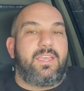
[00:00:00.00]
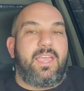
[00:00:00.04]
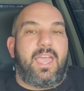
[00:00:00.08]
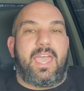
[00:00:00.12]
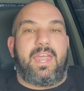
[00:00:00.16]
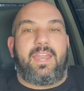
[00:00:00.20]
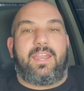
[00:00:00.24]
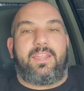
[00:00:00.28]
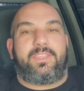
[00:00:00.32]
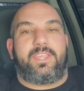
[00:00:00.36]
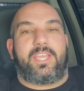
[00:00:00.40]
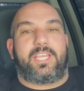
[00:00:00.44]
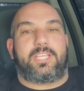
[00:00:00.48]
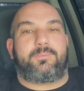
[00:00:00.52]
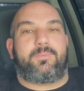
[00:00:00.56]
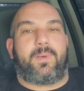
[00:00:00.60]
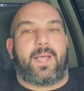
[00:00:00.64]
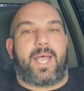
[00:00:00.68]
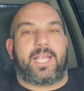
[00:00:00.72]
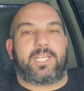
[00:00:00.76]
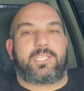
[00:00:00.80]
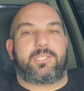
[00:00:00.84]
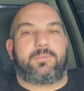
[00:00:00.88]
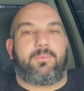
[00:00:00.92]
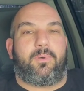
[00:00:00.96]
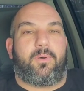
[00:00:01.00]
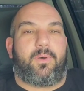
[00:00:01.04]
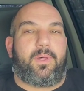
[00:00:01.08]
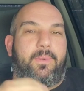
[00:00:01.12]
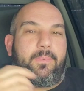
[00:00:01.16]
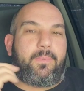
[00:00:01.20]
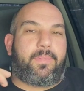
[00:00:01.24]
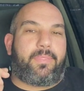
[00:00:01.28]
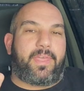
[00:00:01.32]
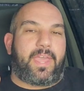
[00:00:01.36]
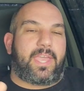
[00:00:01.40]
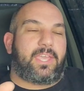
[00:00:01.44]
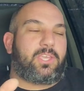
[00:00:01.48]
Anything's possible. And
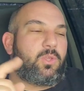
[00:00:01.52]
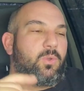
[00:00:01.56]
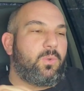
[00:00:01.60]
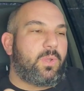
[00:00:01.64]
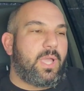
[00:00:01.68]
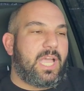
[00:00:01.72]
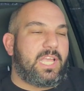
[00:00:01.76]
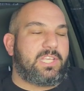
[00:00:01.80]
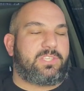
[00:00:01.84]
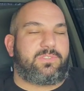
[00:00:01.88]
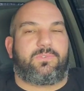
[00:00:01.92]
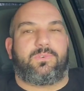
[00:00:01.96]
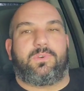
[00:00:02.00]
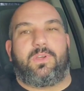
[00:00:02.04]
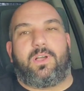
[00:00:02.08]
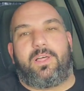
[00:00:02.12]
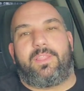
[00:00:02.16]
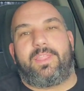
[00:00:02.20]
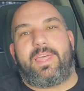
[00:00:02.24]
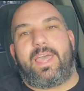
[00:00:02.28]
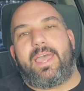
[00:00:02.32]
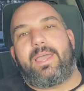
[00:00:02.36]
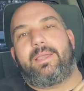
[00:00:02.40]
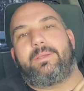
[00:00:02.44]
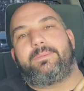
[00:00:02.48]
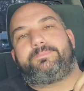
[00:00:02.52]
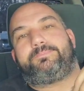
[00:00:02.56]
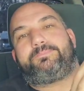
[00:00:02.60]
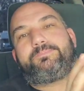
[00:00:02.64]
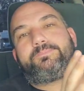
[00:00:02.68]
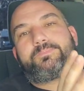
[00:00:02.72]
I'm gonna thank you guys for all that.